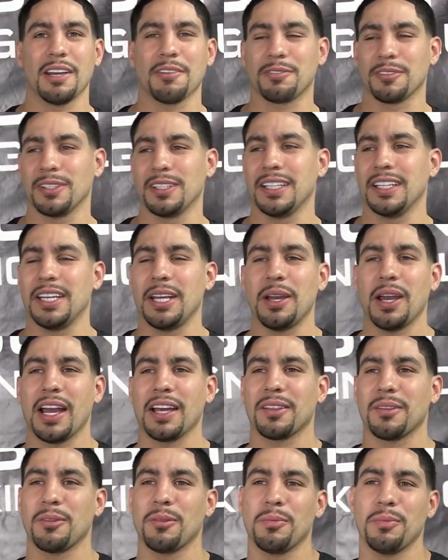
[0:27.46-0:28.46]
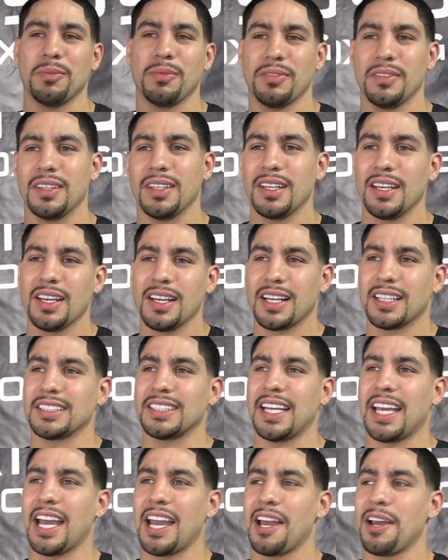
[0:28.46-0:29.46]
Definitely they had the, because
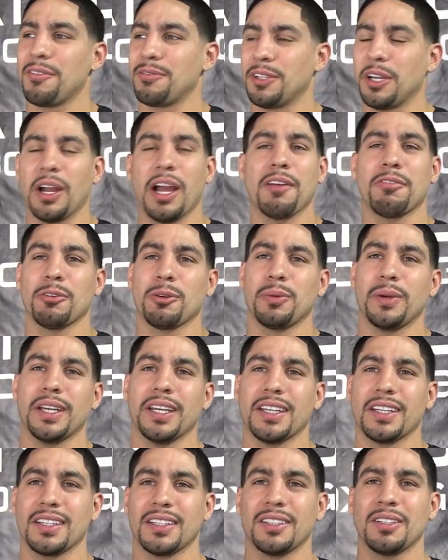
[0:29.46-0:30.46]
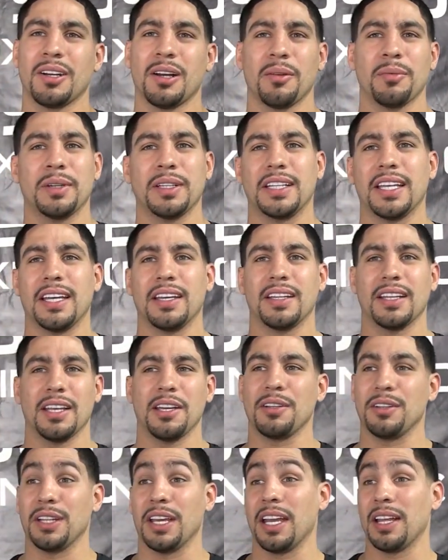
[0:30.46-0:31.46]
they're every week, you know what I mean?
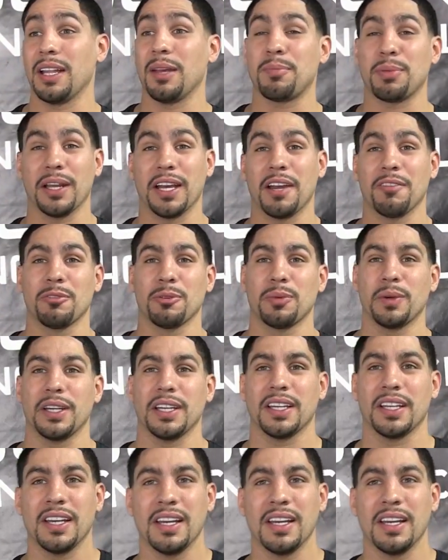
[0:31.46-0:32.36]
They play every week.